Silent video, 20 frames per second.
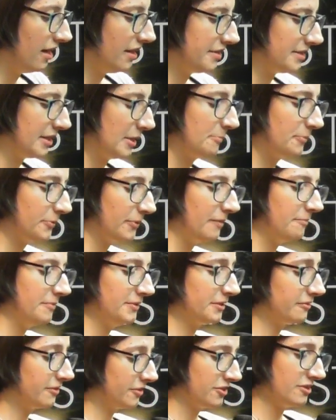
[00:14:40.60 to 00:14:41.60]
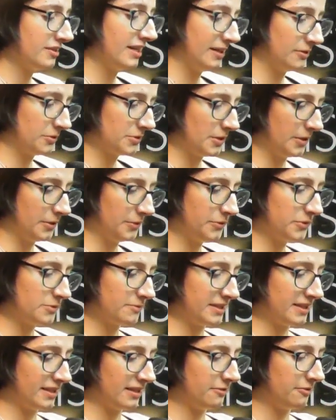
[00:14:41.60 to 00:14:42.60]
They were brought up in a Christian household.
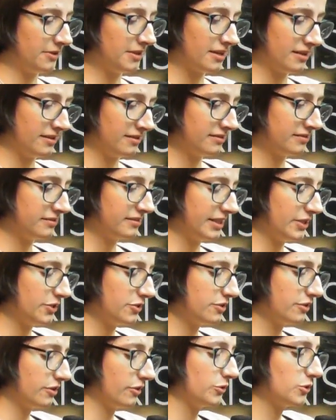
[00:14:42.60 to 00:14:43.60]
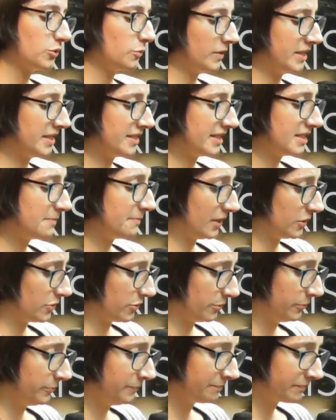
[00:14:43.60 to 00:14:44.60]
When they were young, they used to go to Wednesday
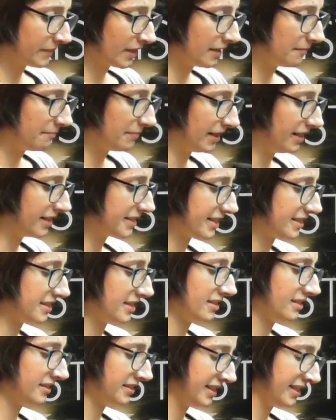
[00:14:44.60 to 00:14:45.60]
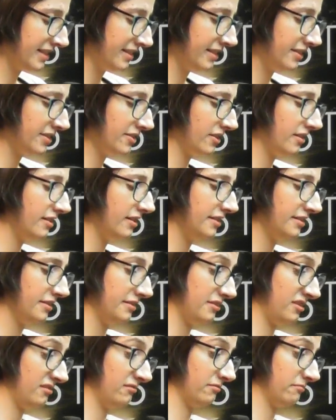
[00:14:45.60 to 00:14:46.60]
Special, but as a young teenager and a
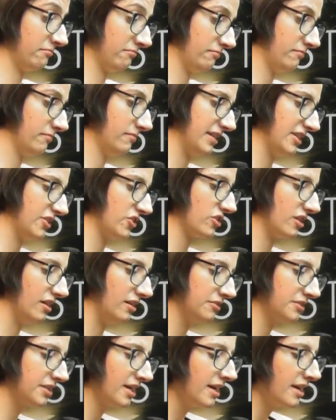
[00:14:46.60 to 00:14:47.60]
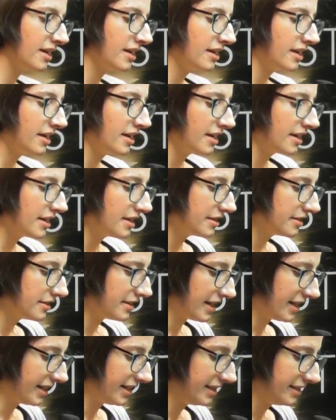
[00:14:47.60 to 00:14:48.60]
youngish child,
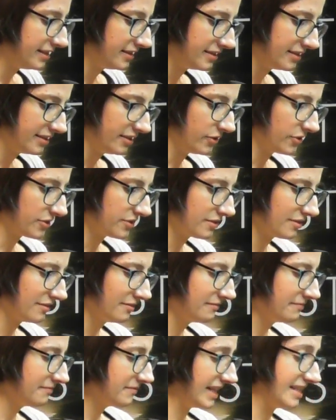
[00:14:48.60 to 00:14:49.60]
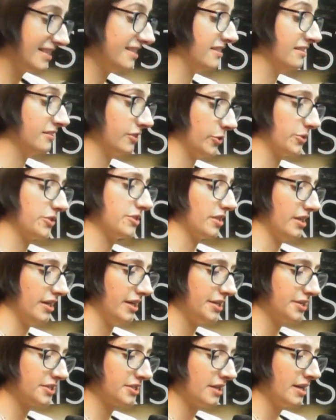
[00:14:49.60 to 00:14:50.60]
they didn't go to
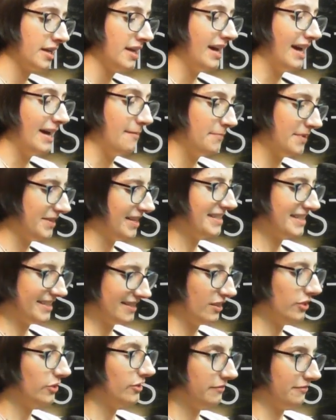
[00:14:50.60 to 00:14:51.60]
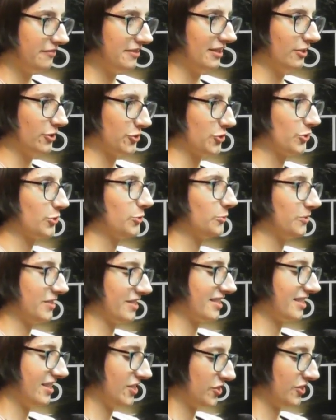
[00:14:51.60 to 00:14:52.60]
church, but they did a lot of theological
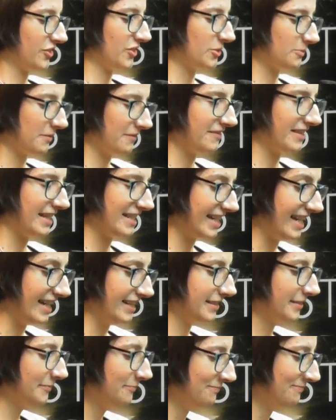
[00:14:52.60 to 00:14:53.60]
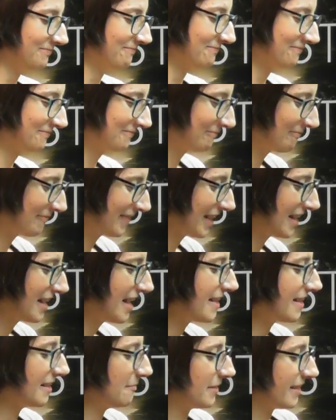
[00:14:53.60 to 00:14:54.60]
discussions with their dad.
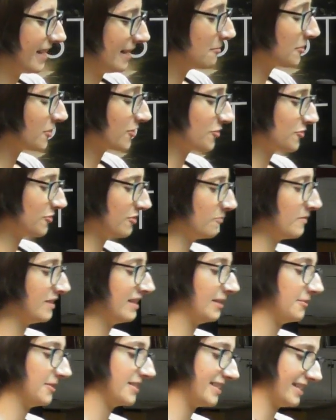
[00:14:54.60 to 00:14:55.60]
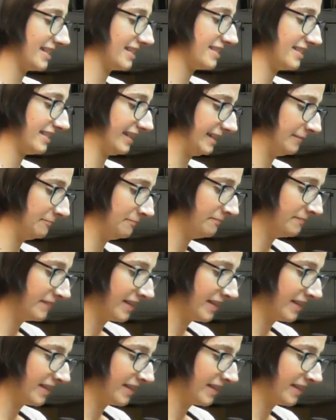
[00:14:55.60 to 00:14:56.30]
They became a Christian when they were 16.